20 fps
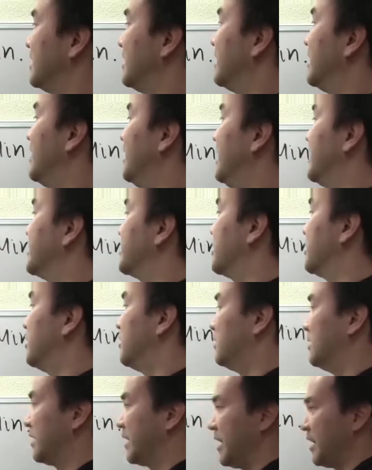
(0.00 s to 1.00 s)
and
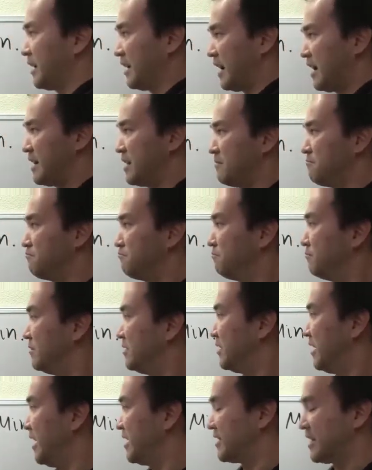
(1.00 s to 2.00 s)
so again,
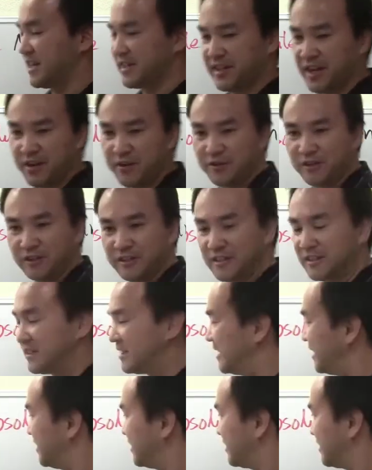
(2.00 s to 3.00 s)
as I said earlier,
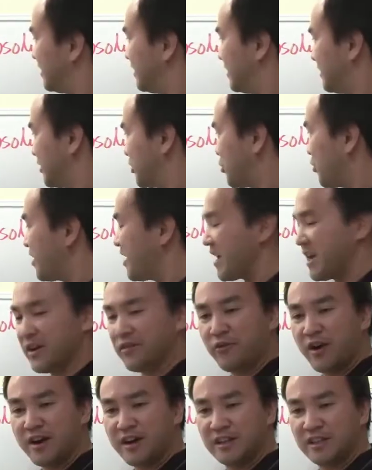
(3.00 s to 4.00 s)
these shorthand
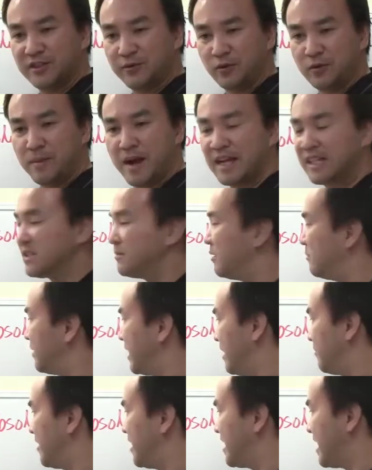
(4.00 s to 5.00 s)
writing is for maximum,
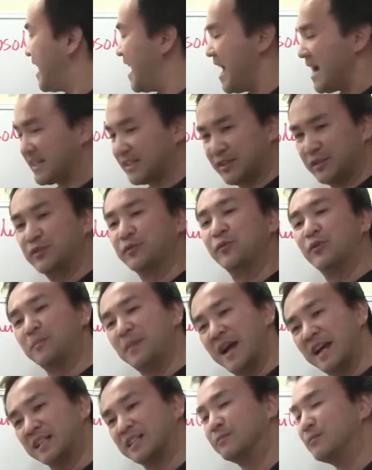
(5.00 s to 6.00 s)
MAX is for
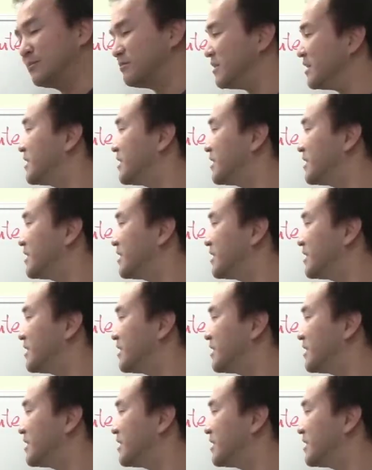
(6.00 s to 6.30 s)
maximum, and